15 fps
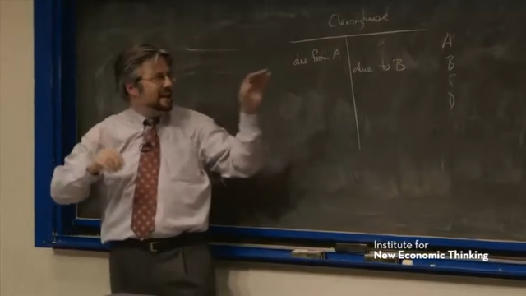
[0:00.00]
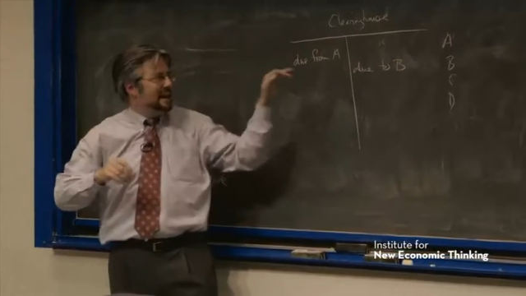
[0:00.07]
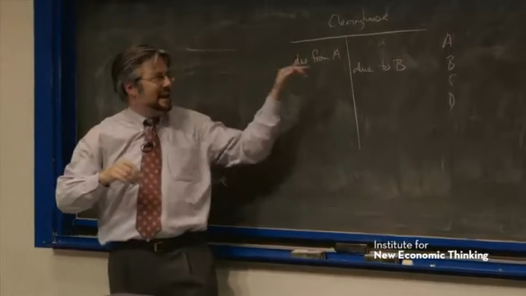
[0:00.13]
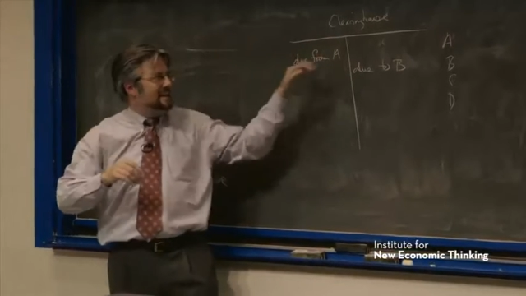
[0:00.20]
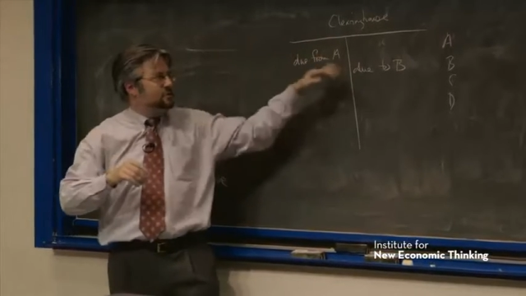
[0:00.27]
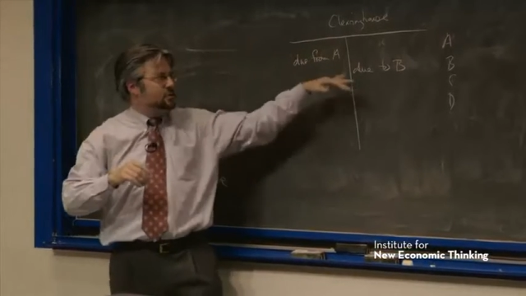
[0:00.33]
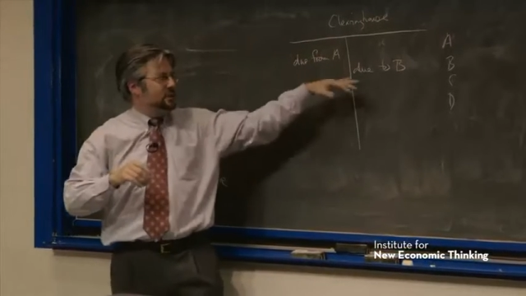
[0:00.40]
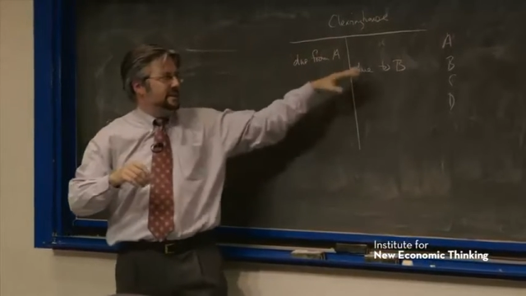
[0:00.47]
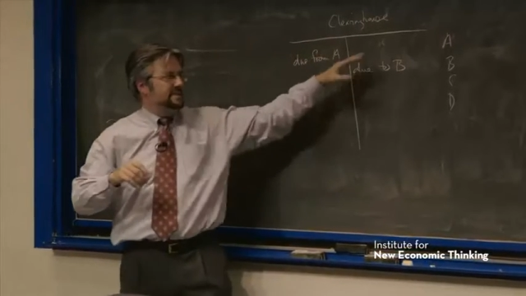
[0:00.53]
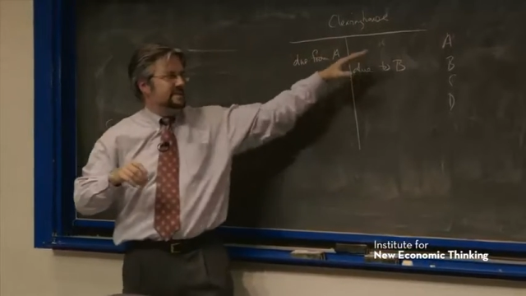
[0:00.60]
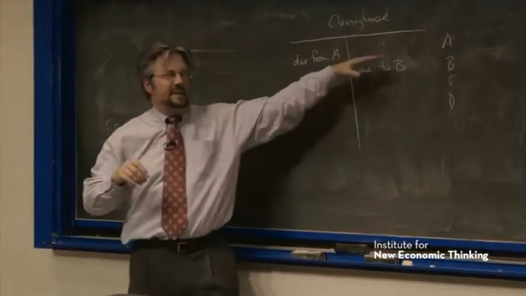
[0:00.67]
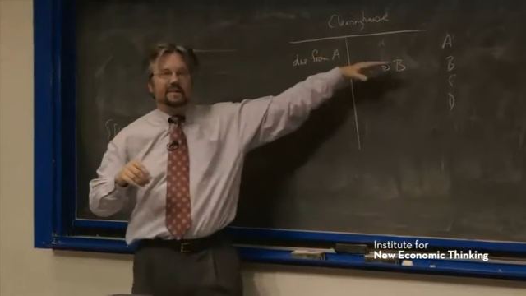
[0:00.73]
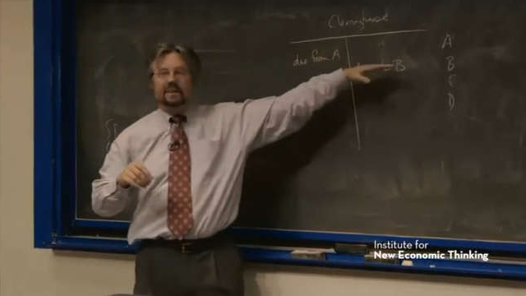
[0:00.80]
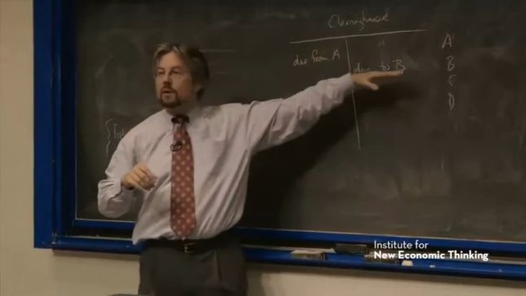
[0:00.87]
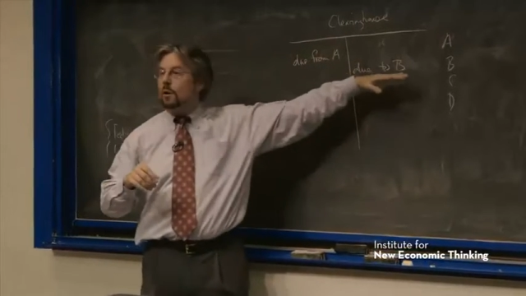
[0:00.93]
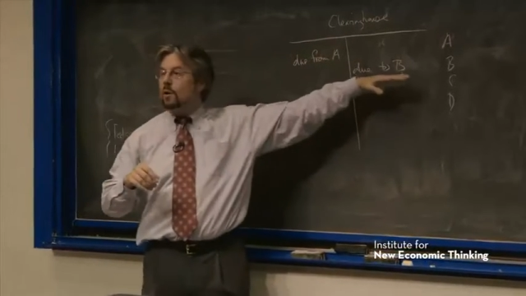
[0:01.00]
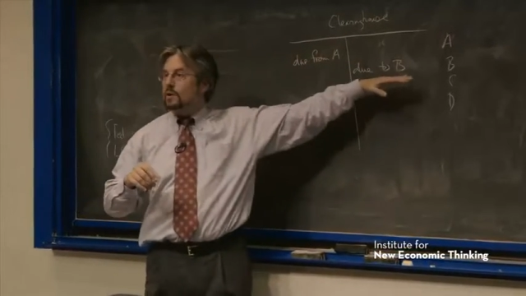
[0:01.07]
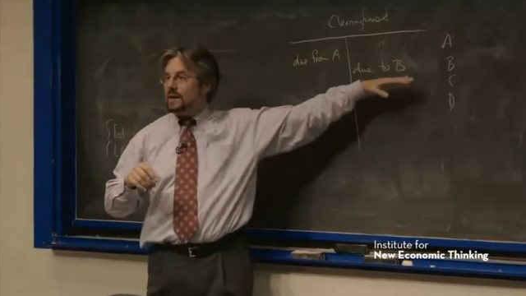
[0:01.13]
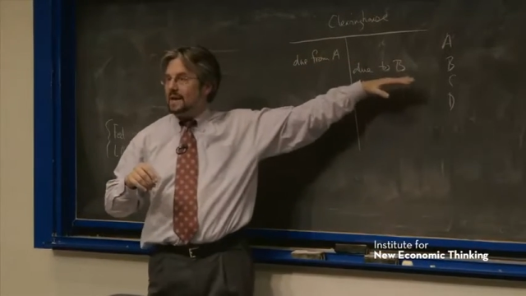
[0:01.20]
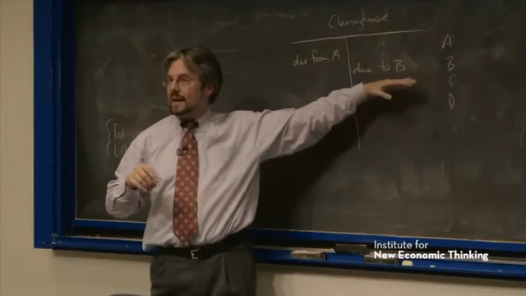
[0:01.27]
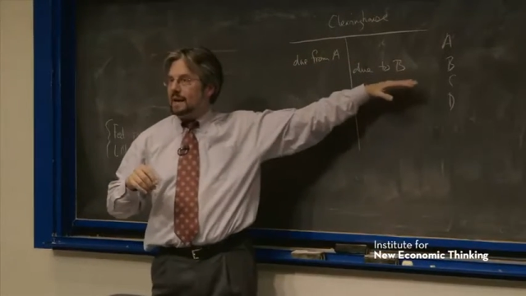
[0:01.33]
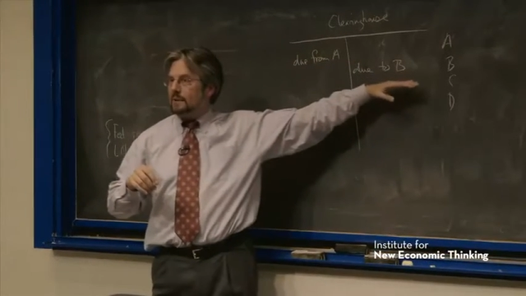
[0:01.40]
entries in their own
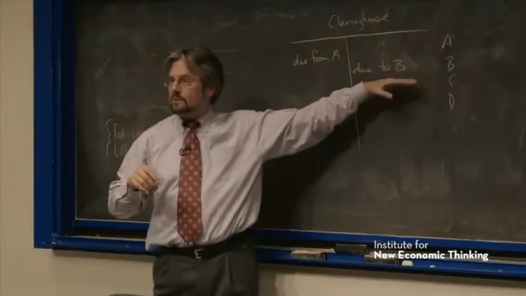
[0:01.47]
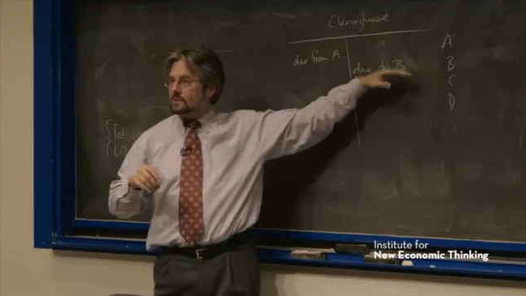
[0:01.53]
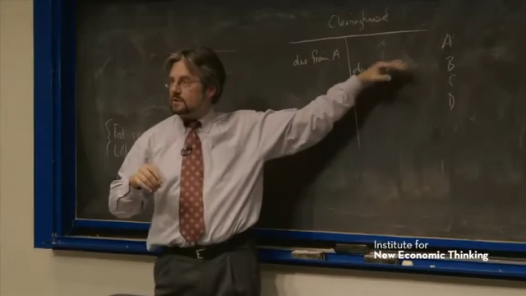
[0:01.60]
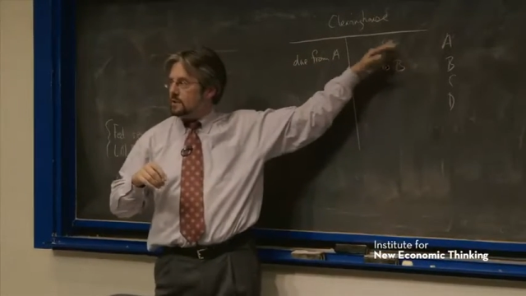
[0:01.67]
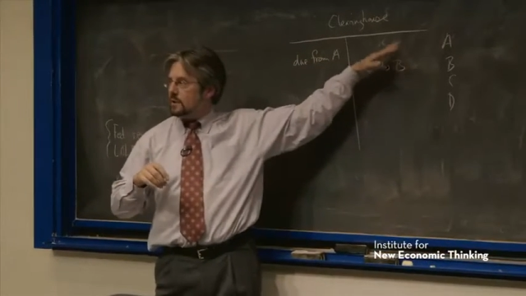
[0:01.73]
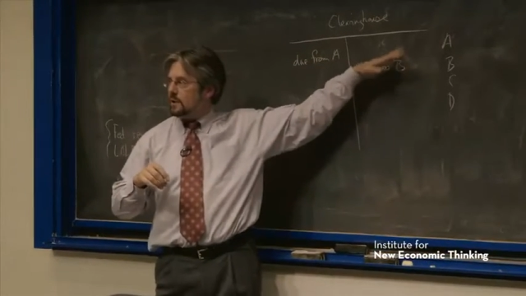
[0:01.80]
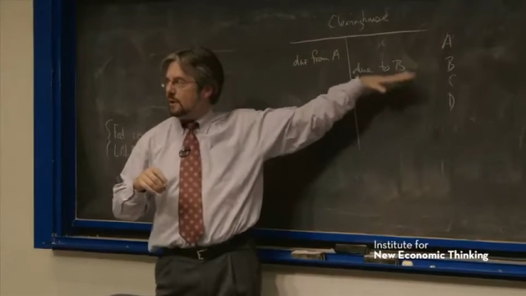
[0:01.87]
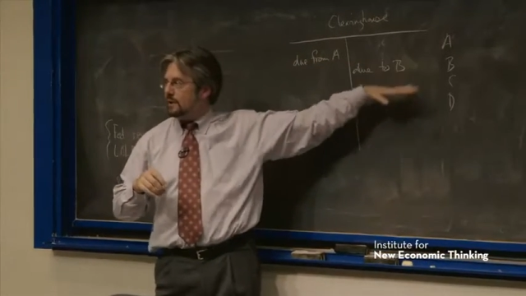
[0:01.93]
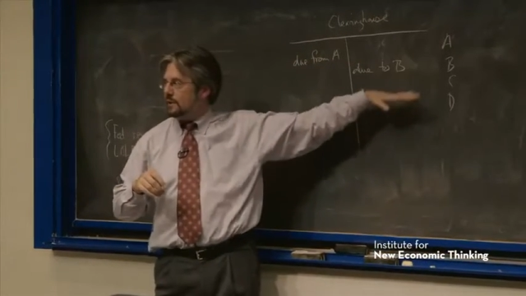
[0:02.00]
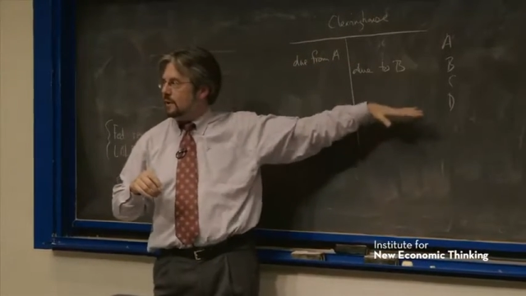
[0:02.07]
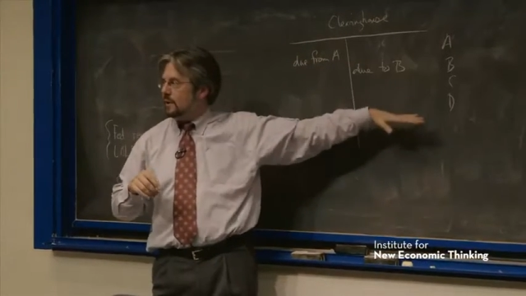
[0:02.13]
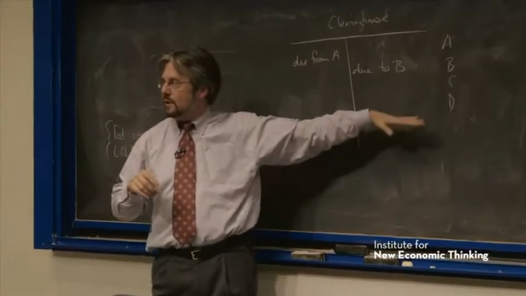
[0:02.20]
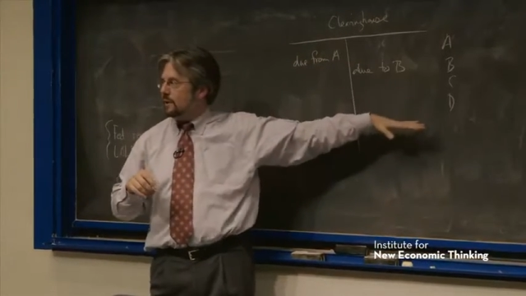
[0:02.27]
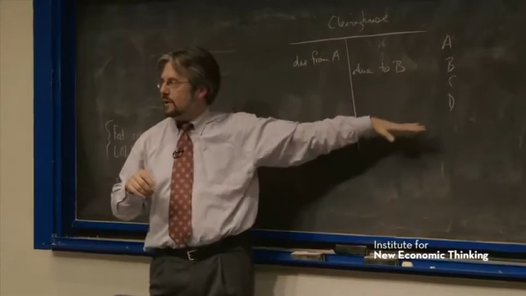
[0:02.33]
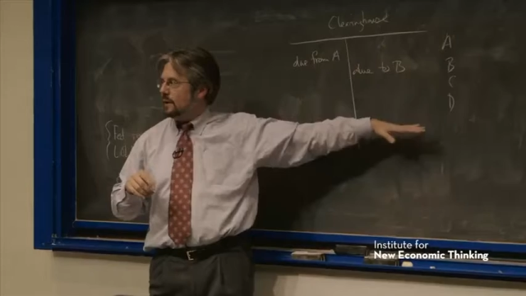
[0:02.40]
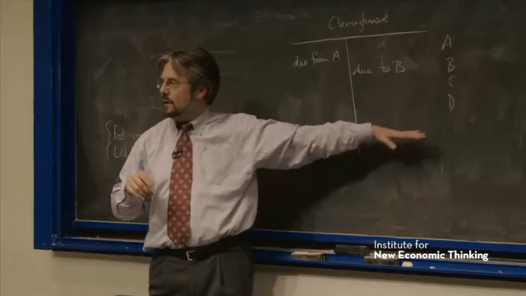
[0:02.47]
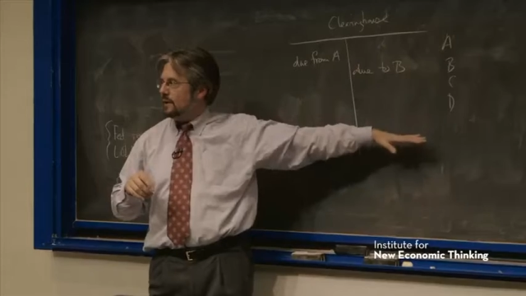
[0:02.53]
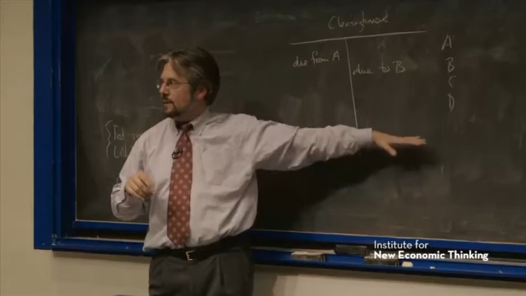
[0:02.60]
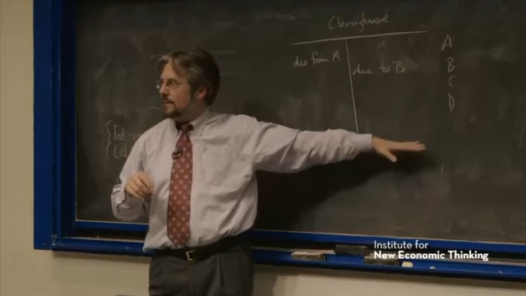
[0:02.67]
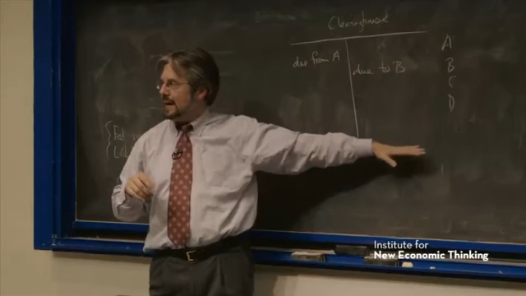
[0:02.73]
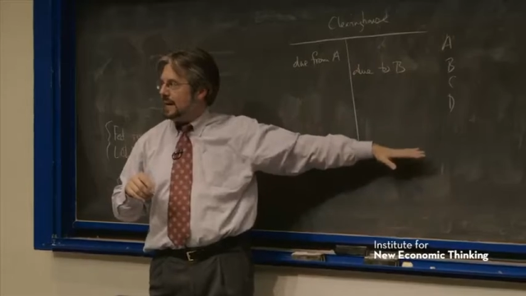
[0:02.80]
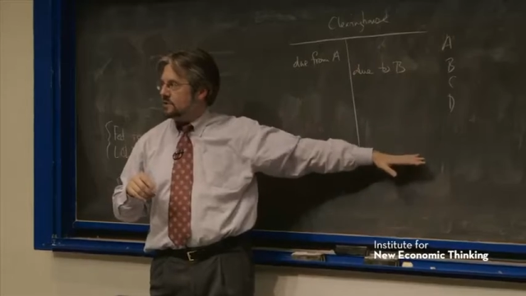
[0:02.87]
accounts on
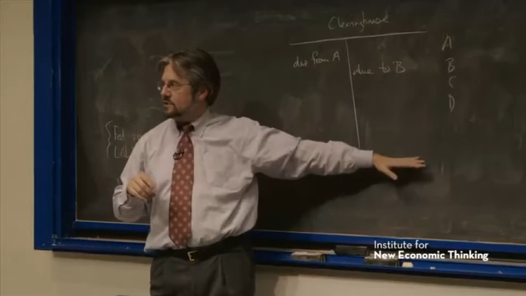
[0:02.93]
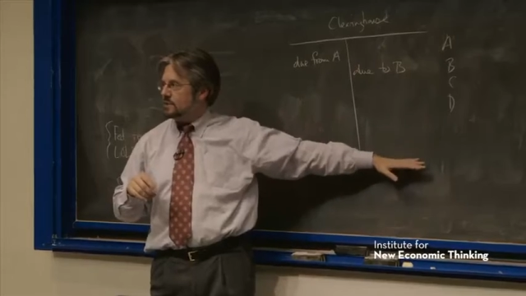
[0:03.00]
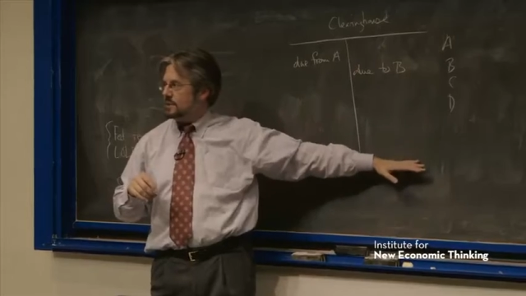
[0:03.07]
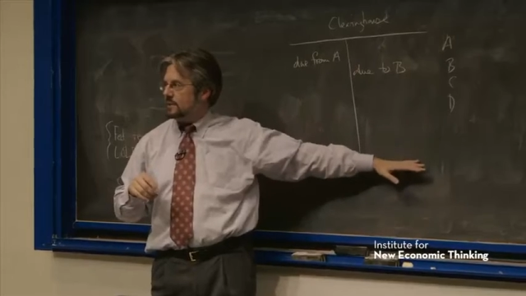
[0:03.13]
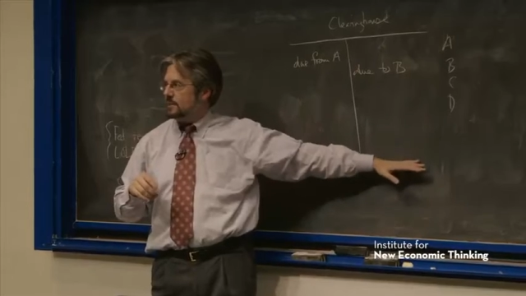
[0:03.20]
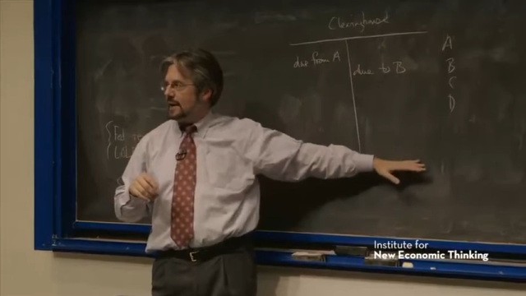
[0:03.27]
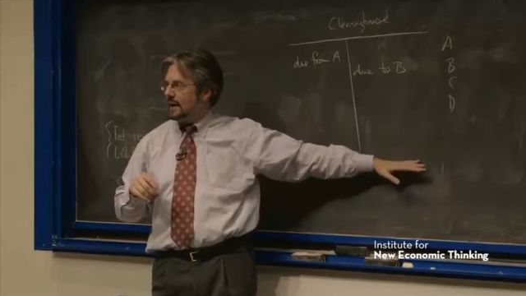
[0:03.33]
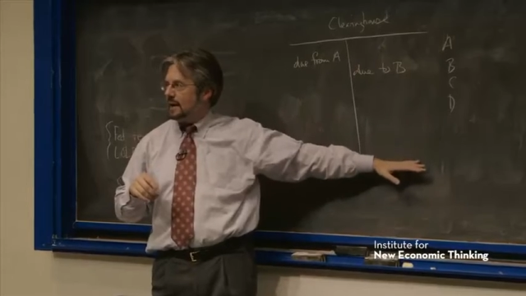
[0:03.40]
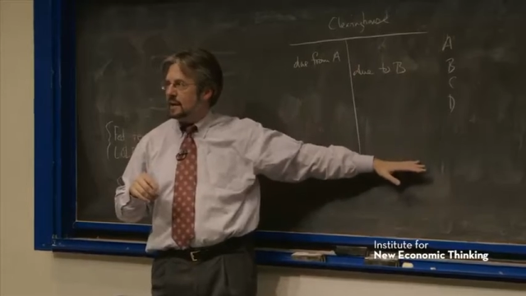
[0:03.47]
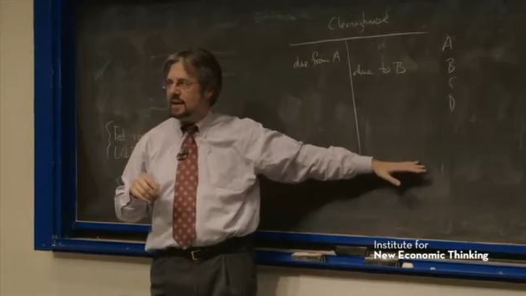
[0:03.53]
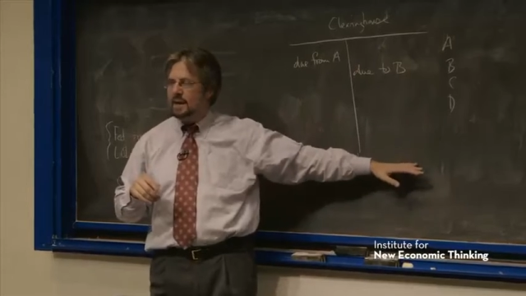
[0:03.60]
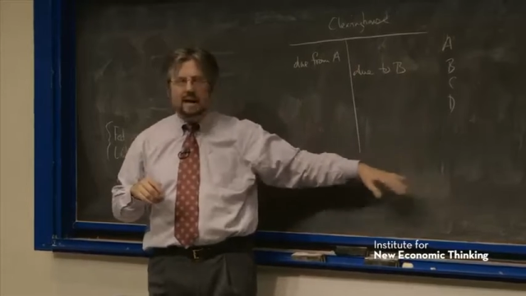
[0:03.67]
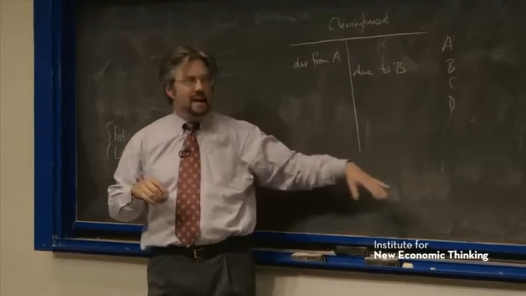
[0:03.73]
the balance sheet of the bank,